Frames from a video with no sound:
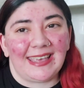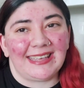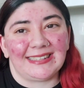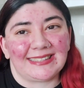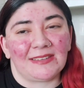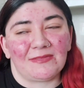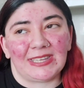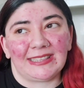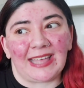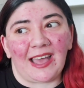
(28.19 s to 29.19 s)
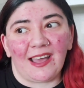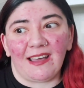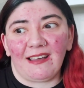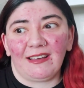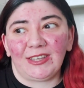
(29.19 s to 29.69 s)
it's something
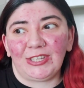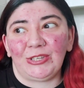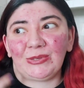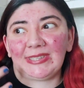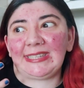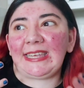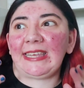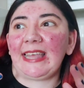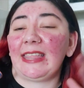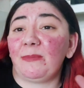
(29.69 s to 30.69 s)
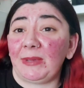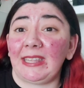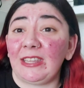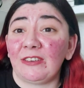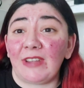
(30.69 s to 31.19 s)
that you see at the
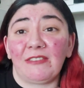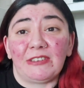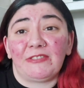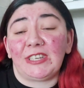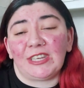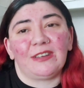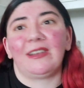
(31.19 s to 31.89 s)
beginning of every video.